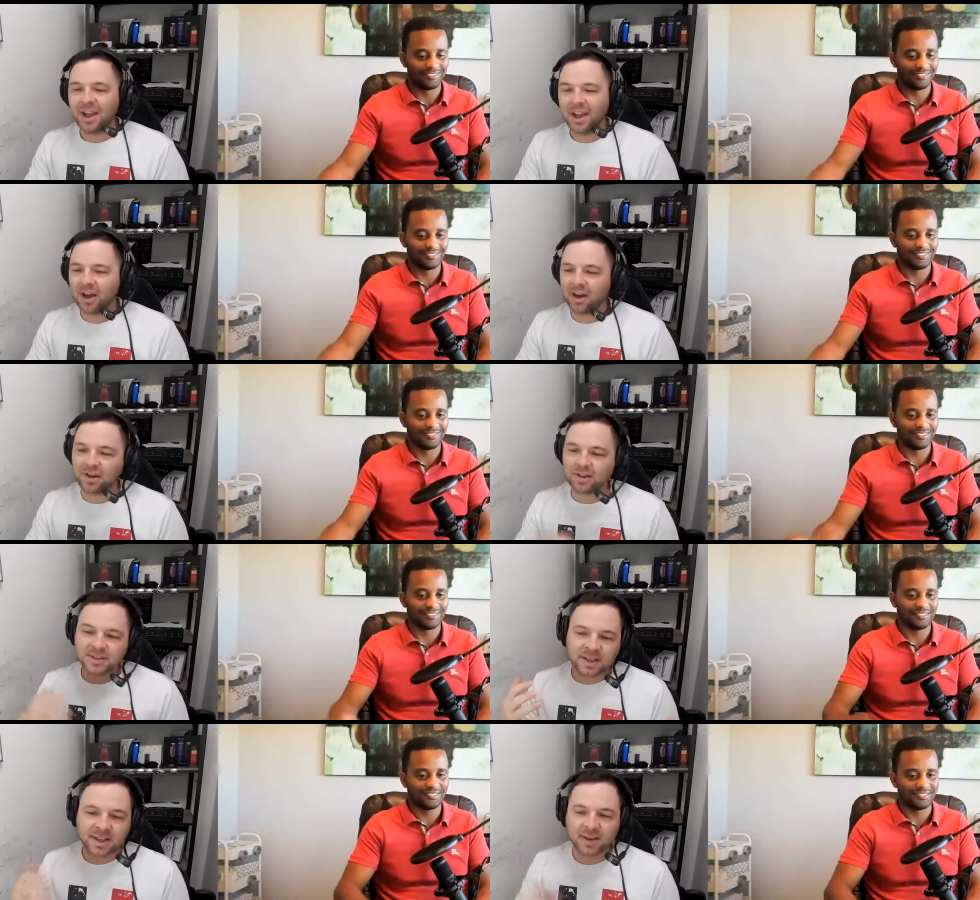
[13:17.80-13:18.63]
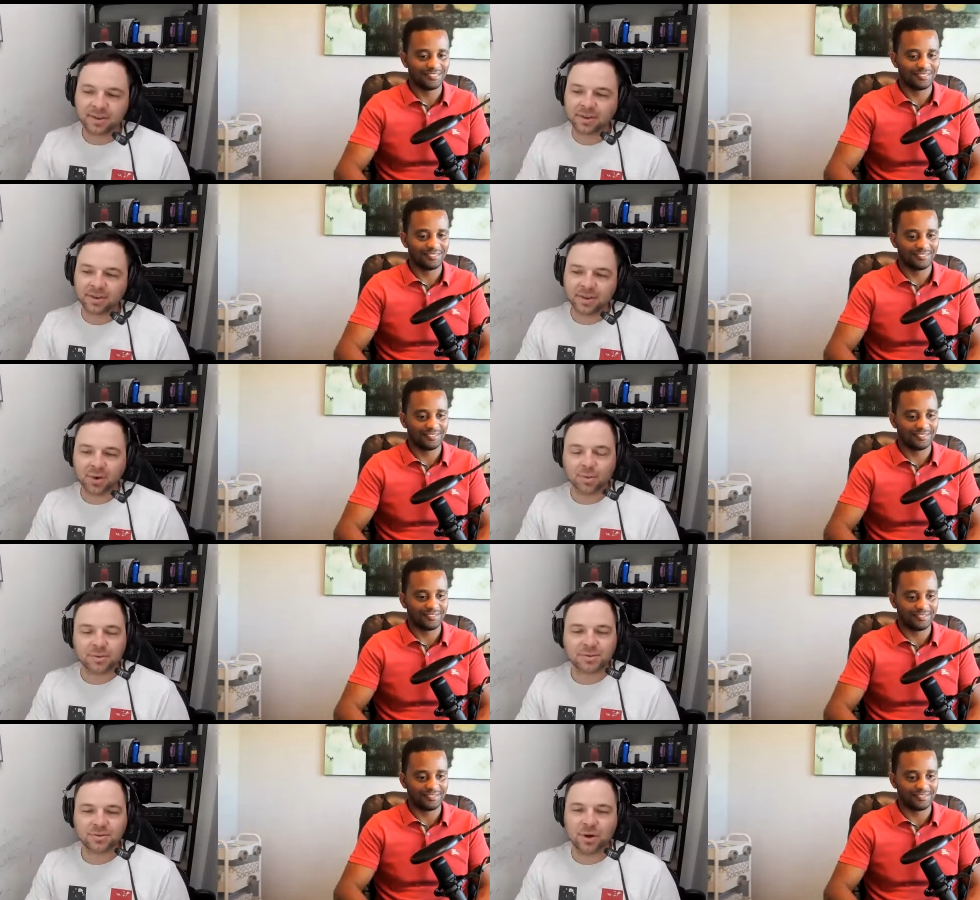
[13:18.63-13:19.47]
Speaker 1: uh, together, you know,
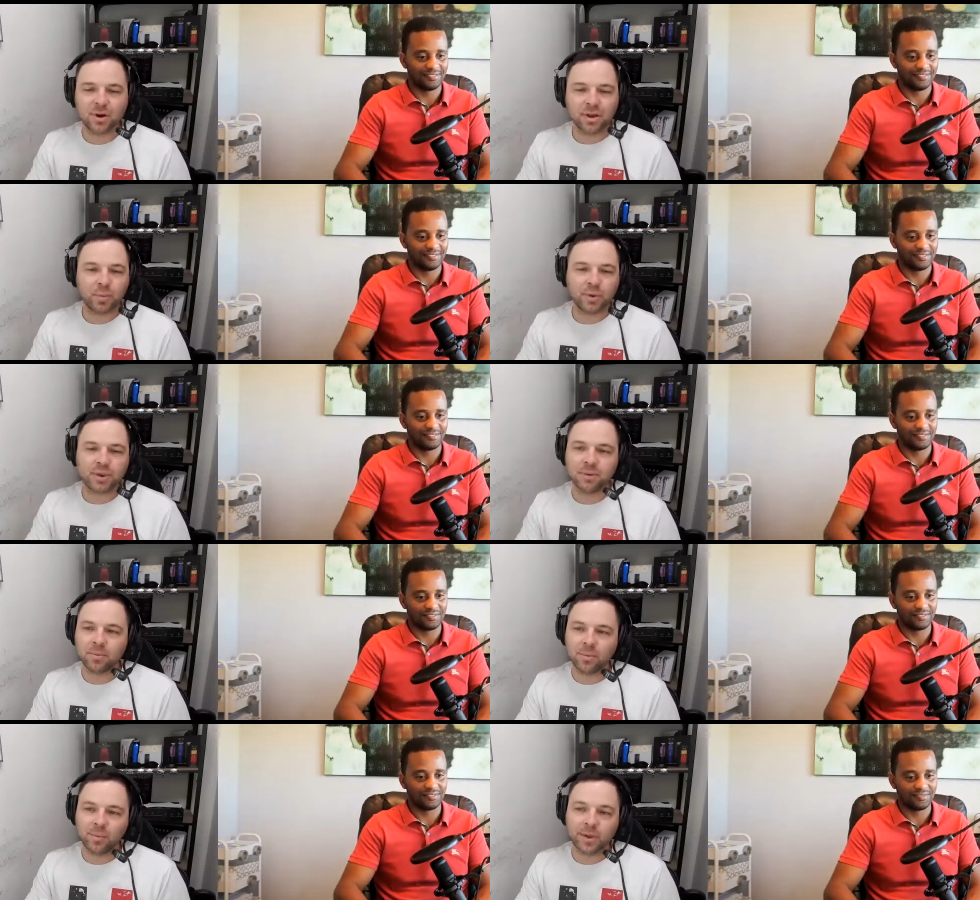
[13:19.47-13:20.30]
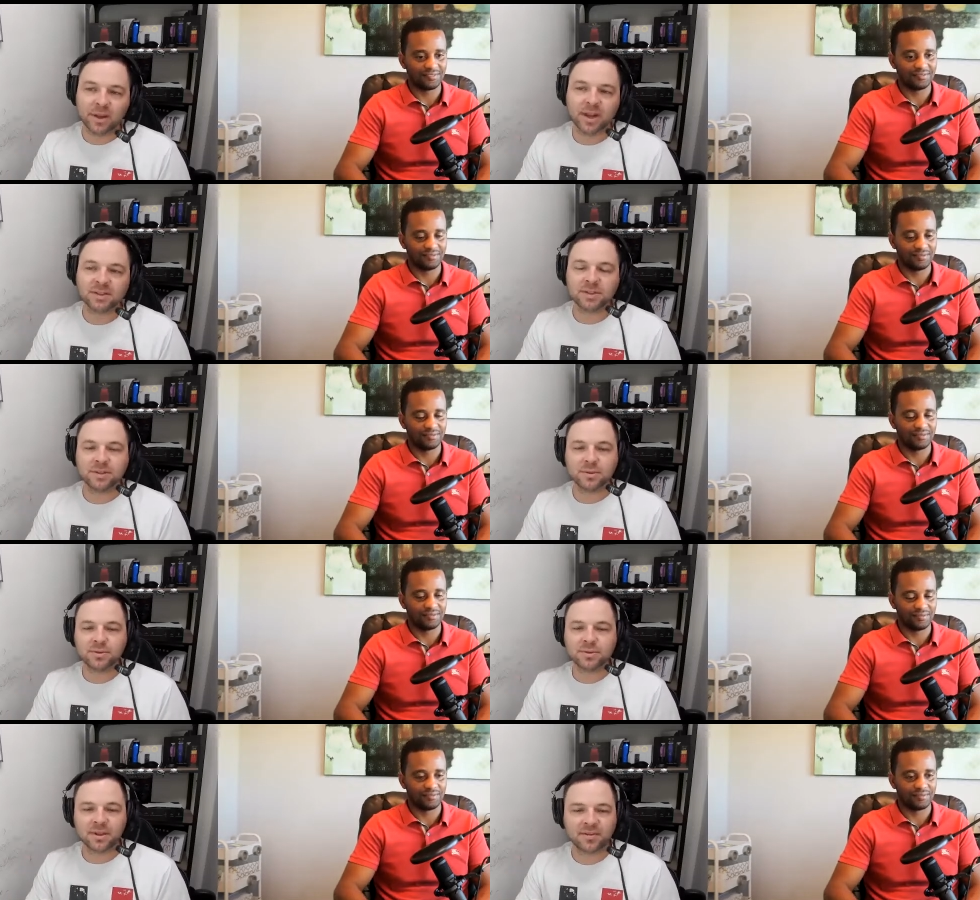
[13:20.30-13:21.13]
we're strong, and we could we can actually
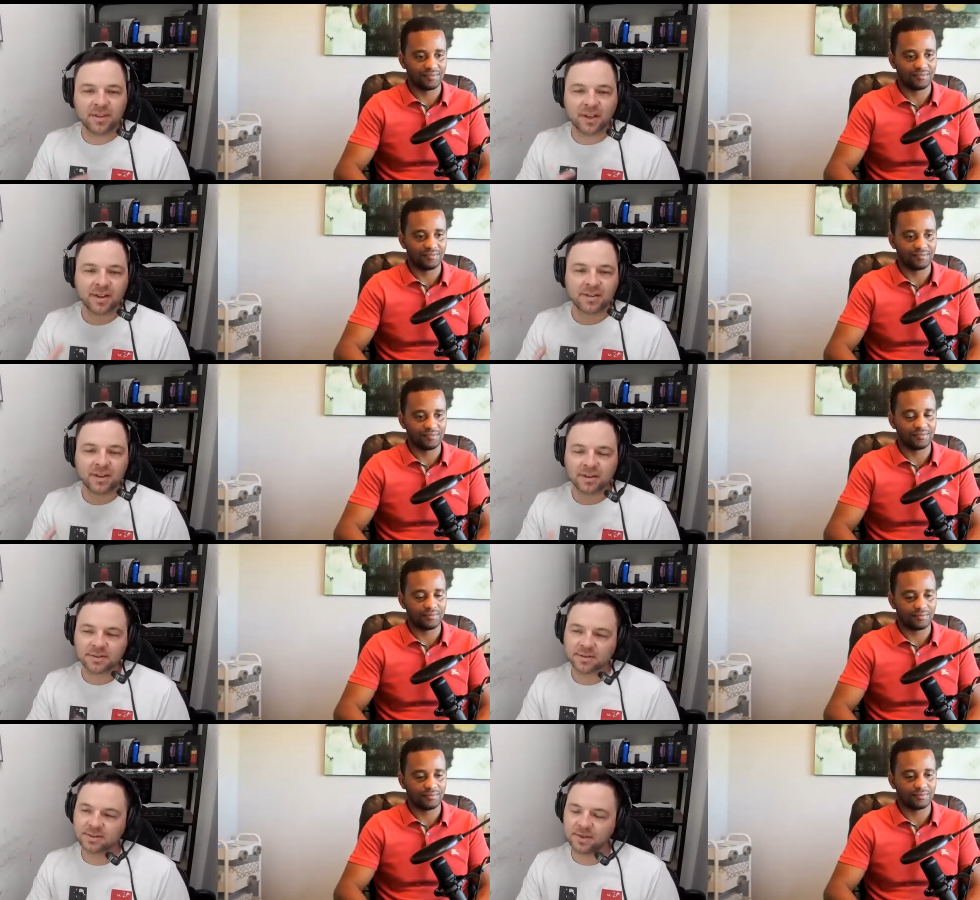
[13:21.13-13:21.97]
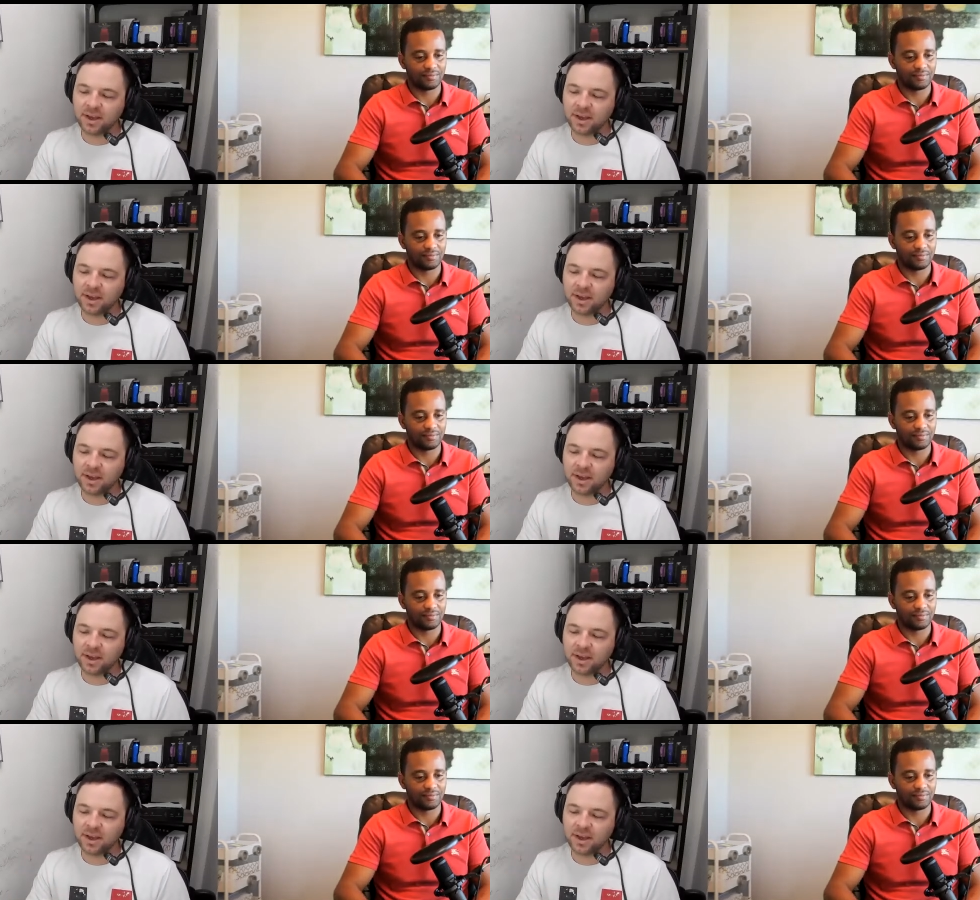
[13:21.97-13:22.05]
do stuff like this.